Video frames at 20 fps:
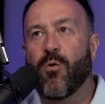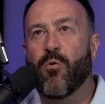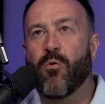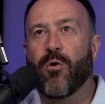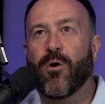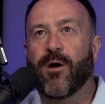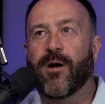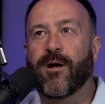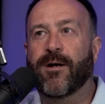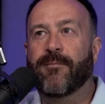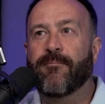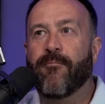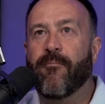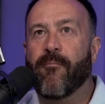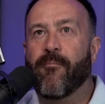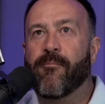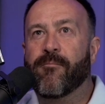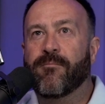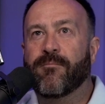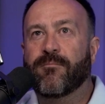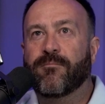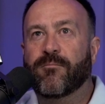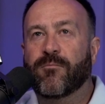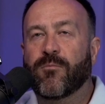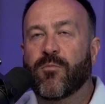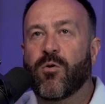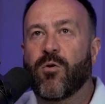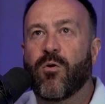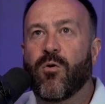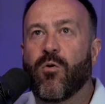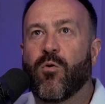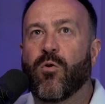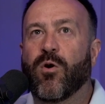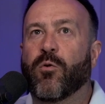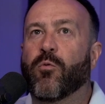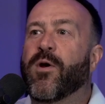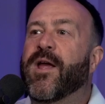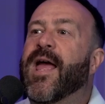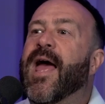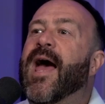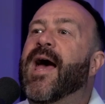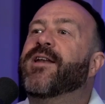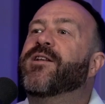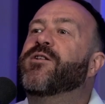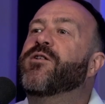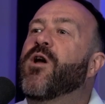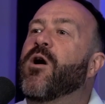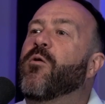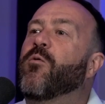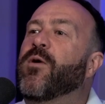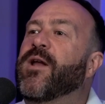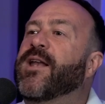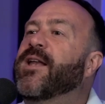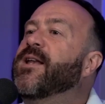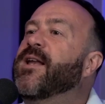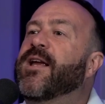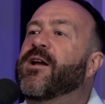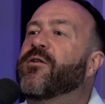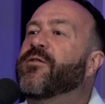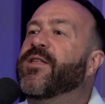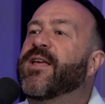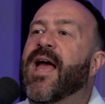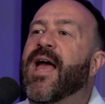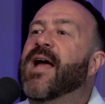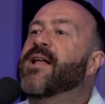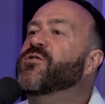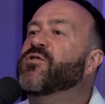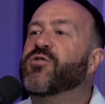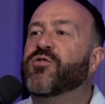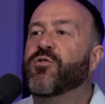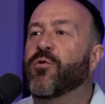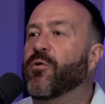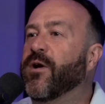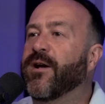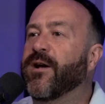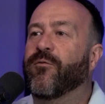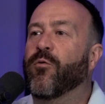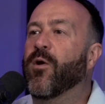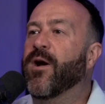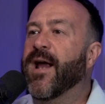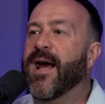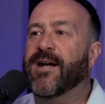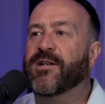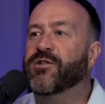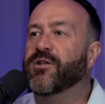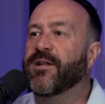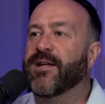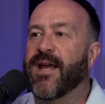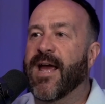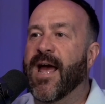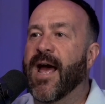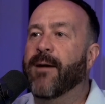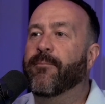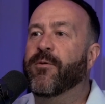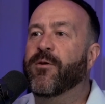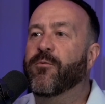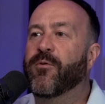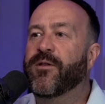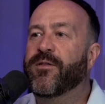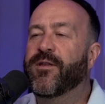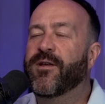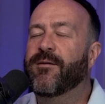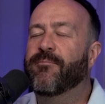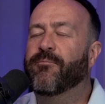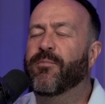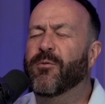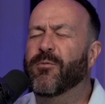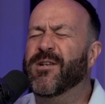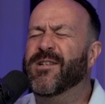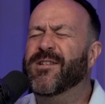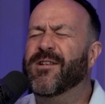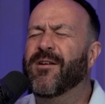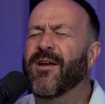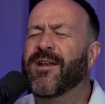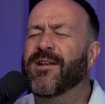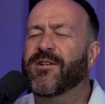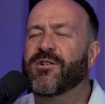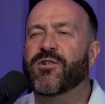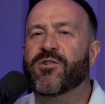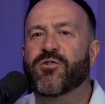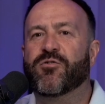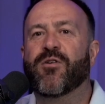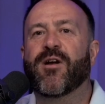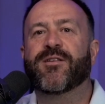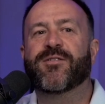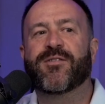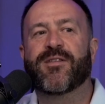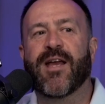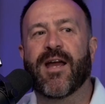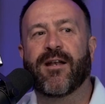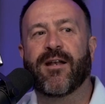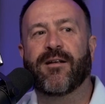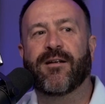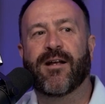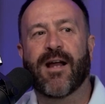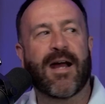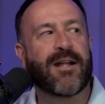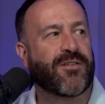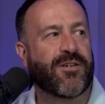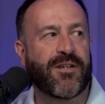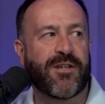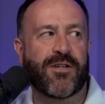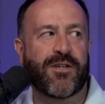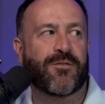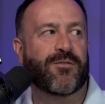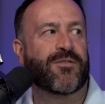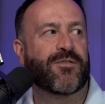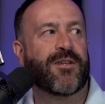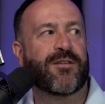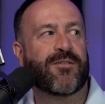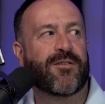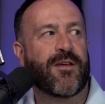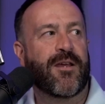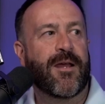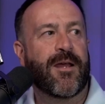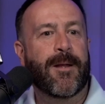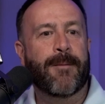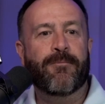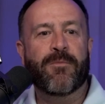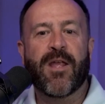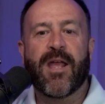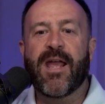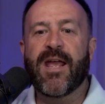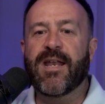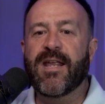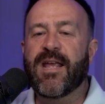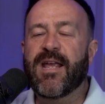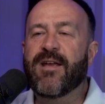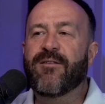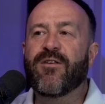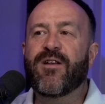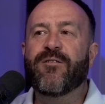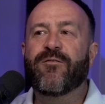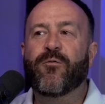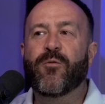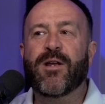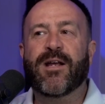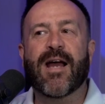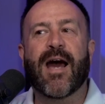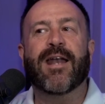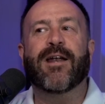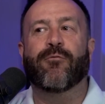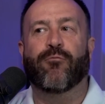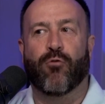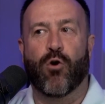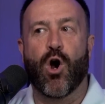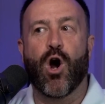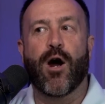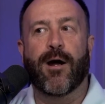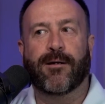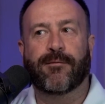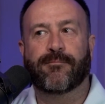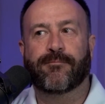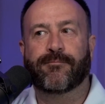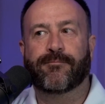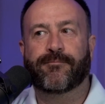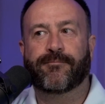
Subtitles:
or we didn't hear the end story of what actually happened with it, but we still had to just trust that God's going to use this. And even if we got it wrong,